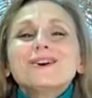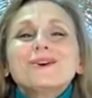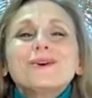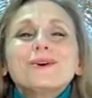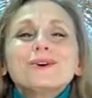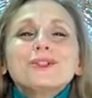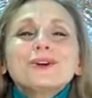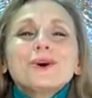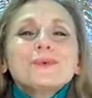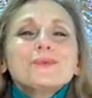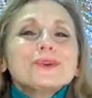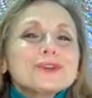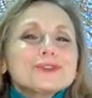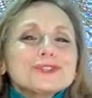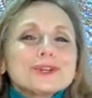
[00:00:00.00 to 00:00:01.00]
Although
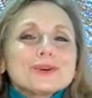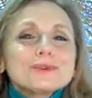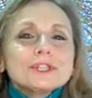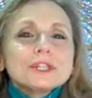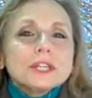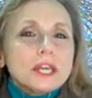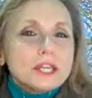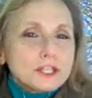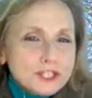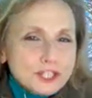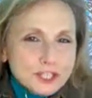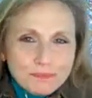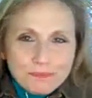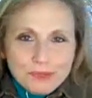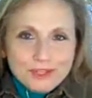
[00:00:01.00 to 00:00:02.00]
we associate
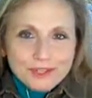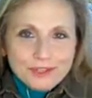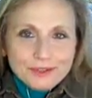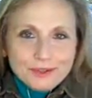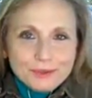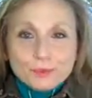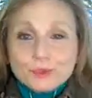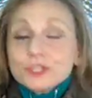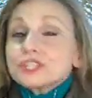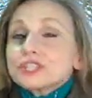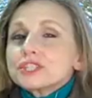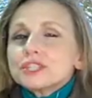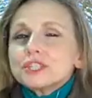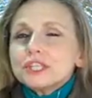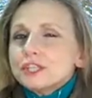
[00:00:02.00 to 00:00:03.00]
spitting with
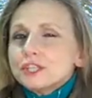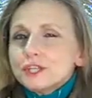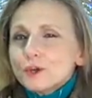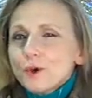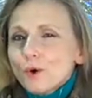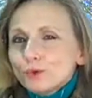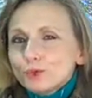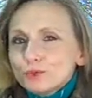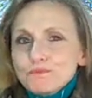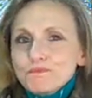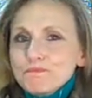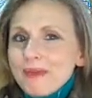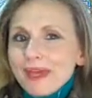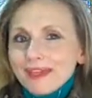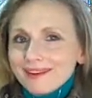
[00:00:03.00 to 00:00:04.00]
seedy old
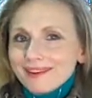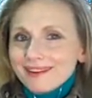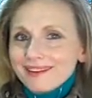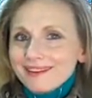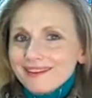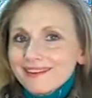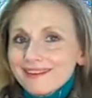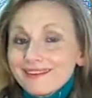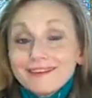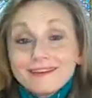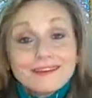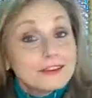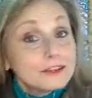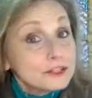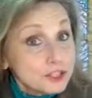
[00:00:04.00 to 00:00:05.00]
men,
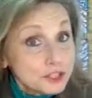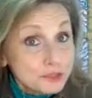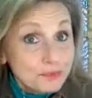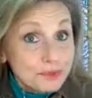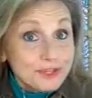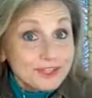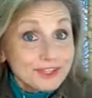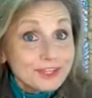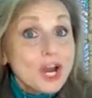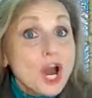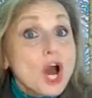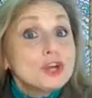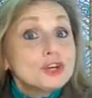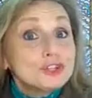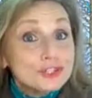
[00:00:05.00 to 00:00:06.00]
spitting
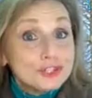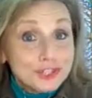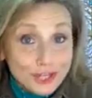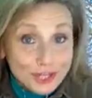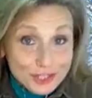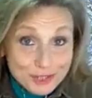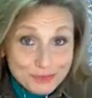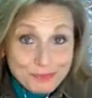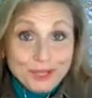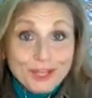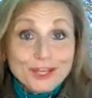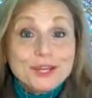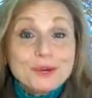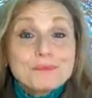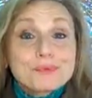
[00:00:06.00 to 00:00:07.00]
does
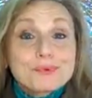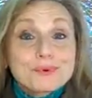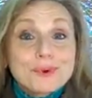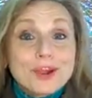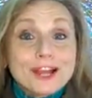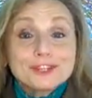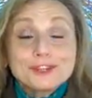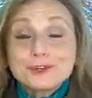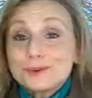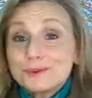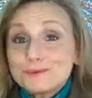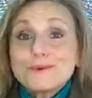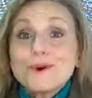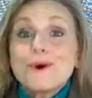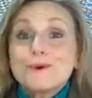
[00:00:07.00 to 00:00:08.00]
play a
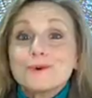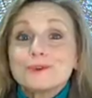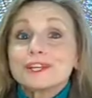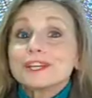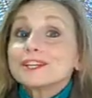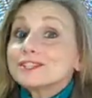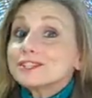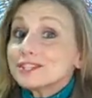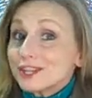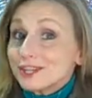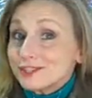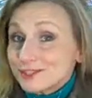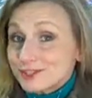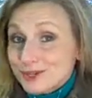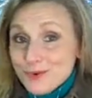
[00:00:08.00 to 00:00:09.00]
practical role in
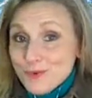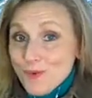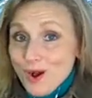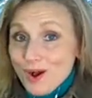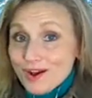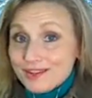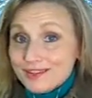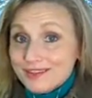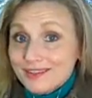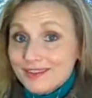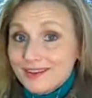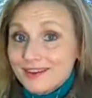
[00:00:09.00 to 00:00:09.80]
tasting wine.